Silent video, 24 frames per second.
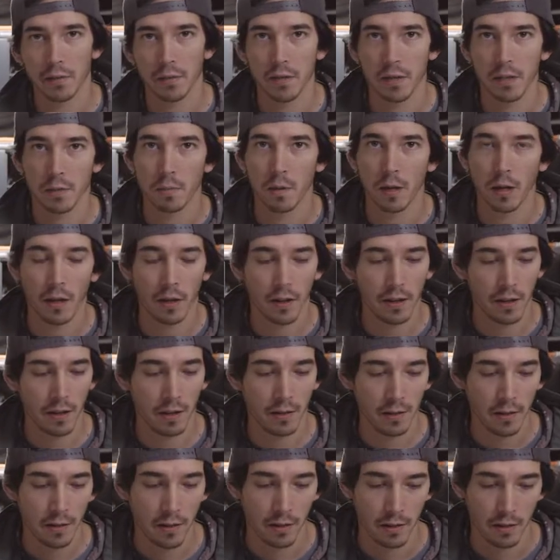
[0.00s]
we just brought
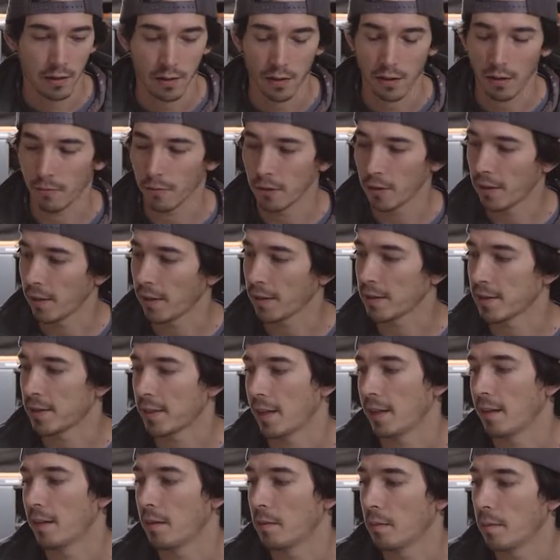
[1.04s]
in. Uh, really
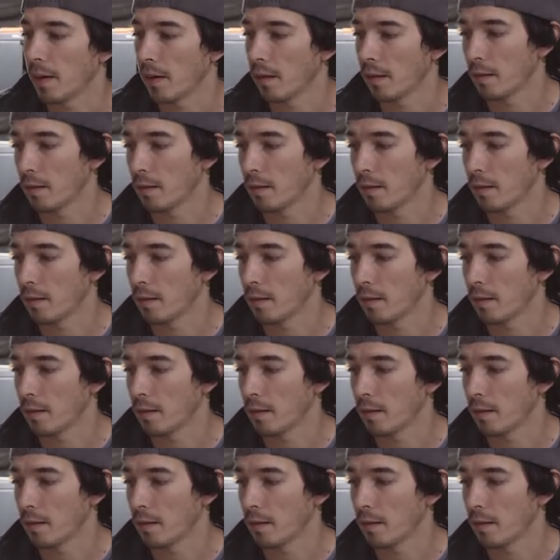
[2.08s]
excited about